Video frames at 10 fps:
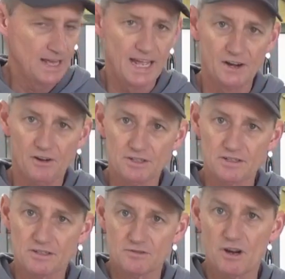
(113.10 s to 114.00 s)
and I
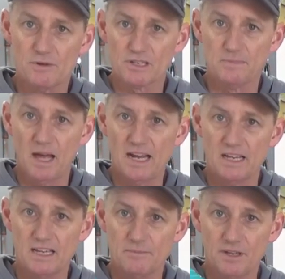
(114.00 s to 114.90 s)
just tried to explain to
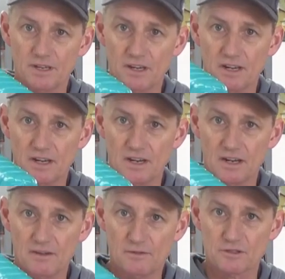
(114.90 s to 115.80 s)
him that
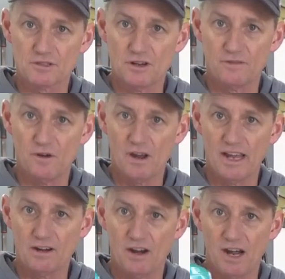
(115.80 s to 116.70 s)
if it was a certified
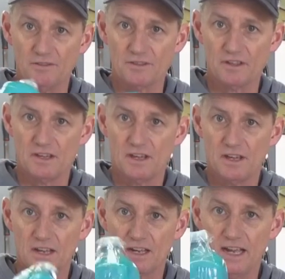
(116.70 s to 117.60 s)
aircraft,
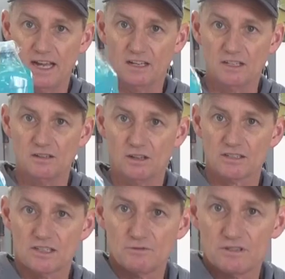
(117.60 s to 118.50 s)
how can you, like
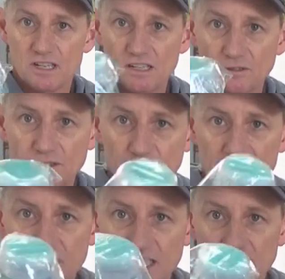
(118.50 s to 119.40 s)
it's still sealed with
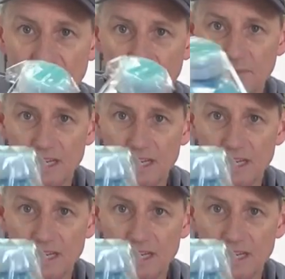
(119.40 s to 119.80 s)
sticky tape,